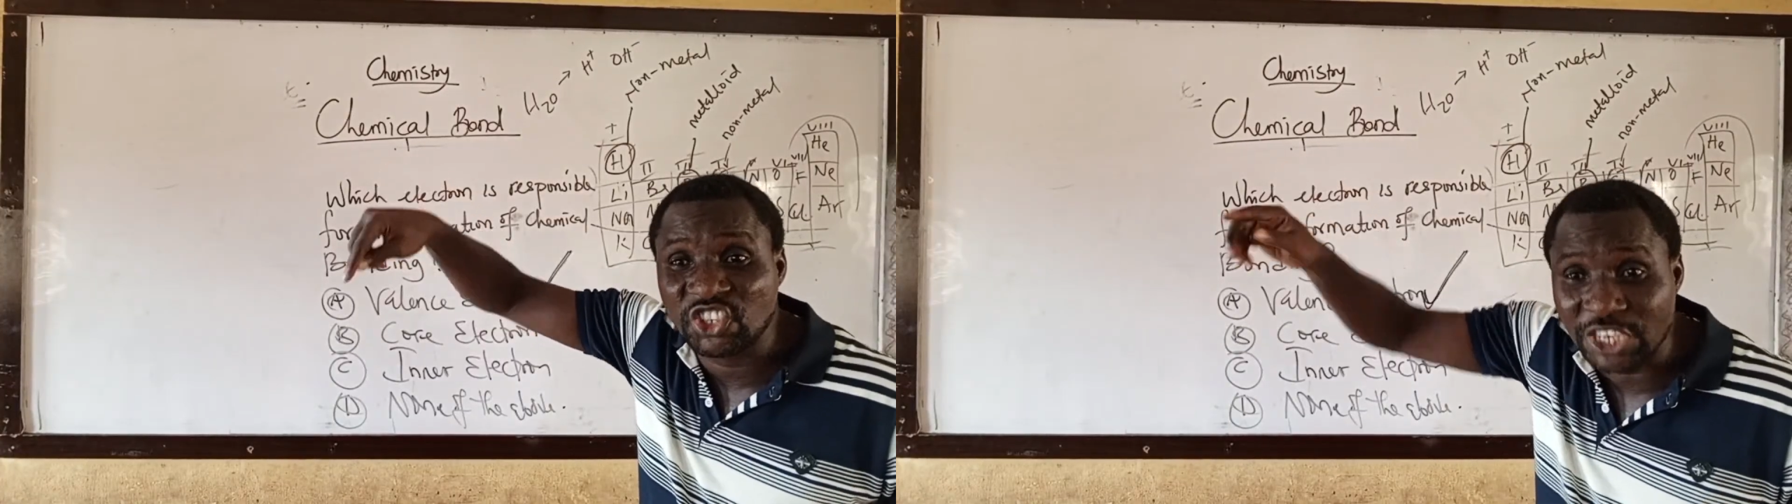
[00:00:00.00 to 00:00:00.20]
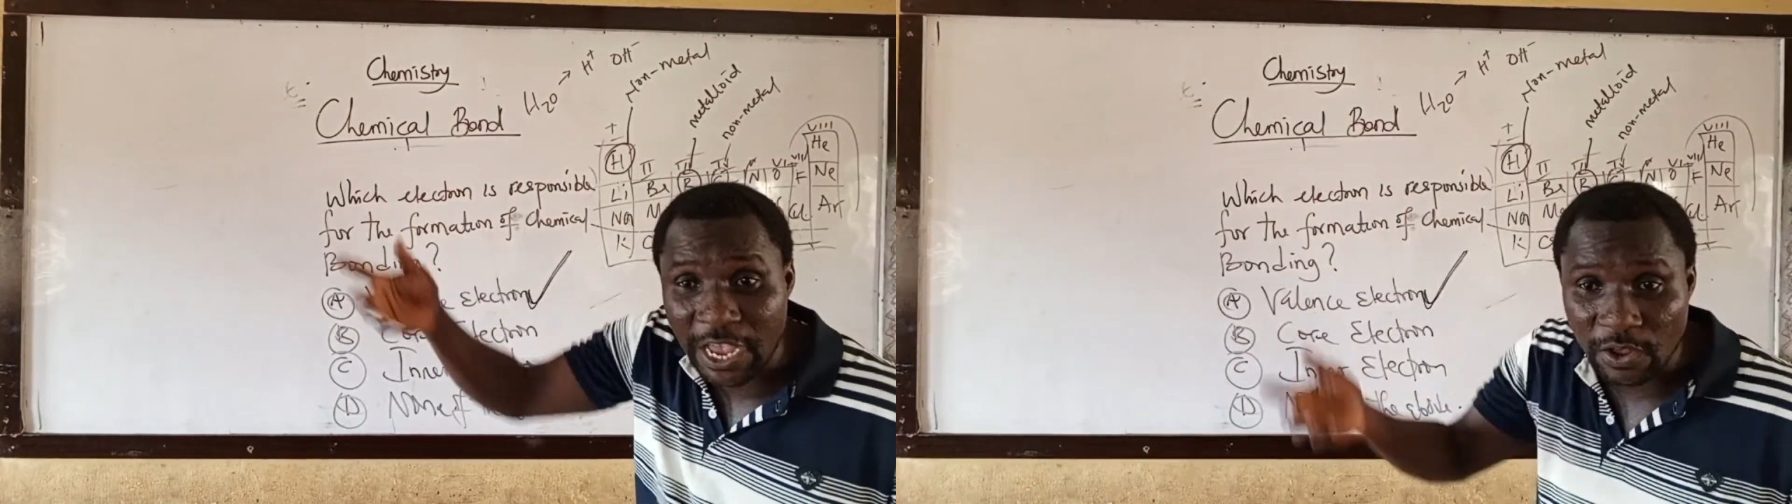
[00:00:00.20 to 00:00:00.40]

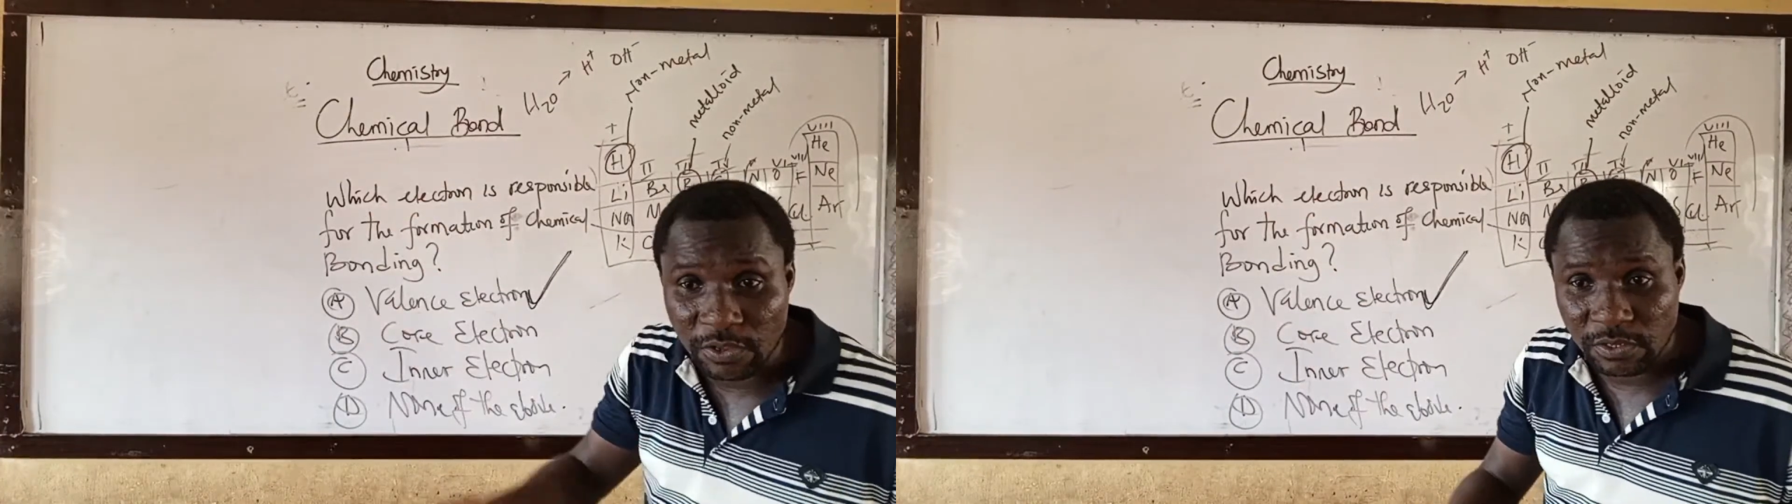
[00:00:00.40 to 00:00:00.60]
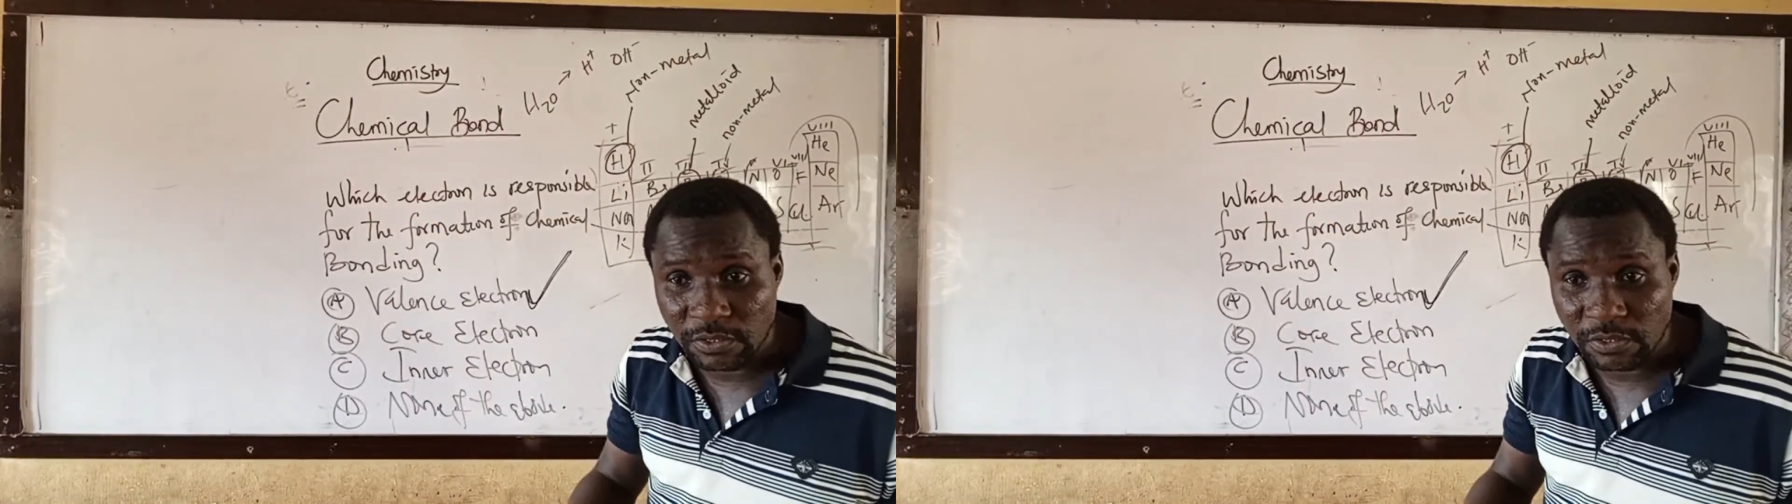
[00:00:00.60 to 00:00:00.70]
shell.